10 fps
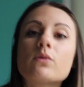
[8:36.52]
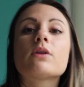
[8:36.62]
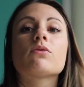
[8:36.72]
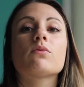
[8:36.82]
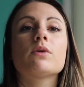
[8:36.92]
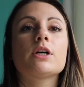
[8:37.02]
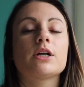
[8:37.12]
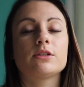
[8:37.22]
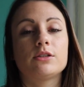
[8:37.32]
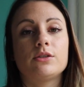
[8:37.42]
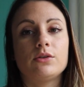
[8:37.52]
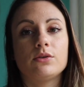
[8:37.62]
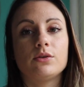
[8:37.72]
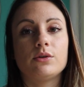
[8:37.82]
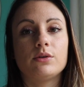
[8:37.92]
With regards
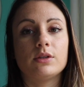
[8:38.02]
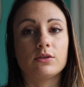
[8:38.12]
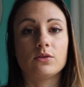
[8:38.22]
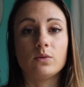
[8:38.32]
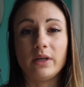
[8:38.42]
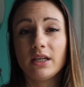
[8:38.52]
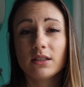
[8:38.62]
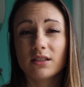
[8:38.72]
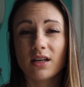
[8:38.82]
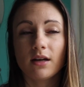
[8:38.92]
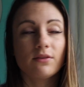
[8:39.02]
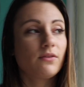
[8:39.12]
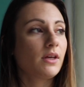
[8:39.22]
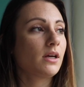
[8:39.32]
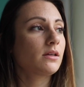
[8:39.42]
to the sweet side of
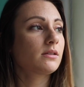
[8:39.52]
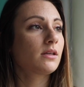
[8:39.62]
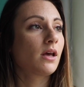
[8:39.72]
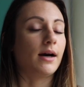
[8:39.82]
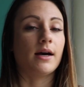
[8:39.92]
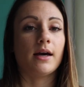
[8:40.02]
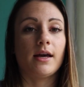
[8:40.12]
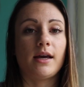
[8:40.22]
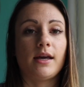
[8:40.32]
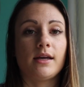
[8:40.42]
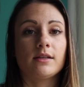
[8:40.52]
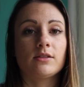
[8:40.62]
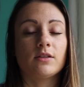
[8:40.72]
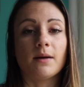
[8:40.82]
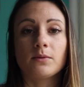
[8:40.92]
things, I
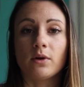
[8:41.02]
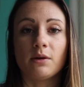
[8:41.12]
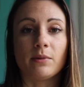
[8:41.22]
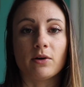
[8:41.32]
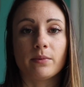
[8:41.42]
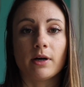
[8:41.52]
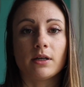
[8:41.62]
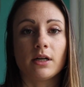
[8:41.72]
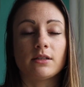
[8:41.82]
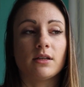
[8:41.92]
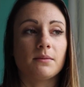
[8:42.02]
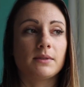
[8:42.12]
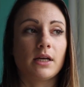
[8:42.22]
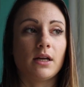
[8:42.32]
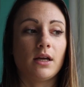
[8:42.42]
stopped going to Bulk Barn. I
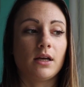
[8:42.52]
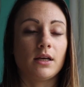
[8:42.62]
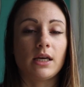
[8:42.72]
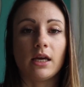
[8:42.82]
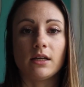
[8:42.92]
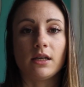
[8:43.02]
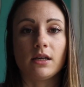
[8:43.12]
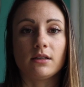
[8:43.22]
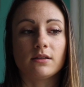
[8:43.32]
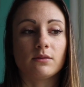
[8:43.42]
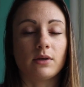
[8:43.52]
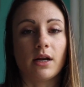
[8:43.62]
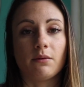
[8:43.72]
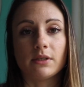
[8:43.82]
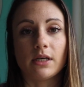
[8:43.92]
stopped getting candies when
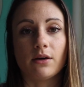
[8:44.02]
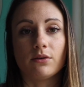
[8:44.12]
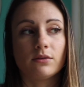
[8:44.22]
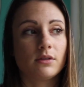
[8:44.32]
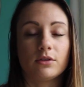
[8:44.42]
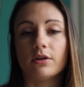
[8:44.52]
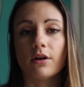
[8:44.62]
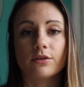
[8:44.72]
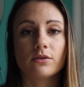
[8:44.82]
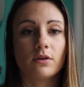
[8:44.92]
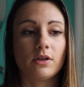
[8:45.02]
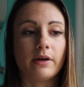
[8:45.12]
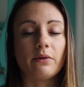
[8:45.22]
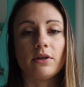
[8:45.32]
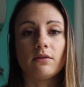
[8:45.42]
I was out. Dollar store, you
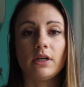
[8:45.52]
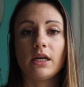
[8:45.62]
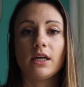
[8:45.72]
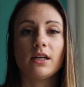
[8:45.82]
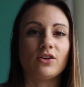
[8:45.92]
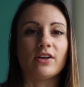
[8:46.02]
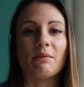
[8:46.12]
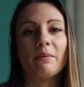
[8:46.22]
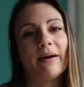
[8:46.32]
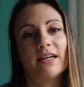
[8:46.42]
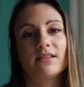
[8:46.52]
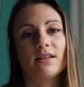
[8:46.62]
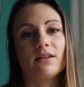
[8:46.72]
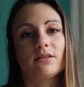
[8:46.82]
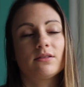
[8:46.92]
get what you need. You grab a pack of
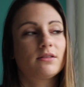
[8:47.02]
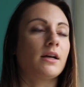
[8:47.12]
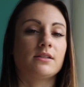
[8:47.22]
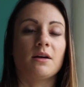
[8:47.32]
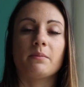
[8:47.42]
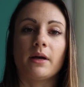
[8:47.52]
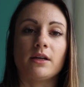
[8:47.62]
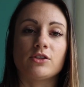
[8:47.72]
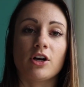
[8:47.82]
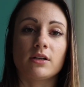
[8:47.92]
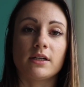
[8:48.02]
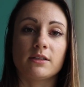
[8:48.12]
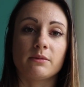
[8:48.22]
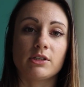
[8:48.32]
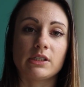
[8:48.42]
Skittles. I stopped buying chocolate
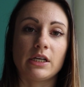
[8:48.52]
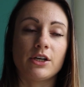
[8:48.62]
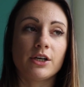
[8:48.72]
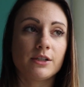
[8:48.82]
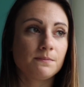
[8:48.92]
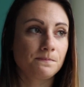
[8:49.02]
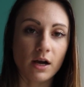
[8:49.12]
as much as I could.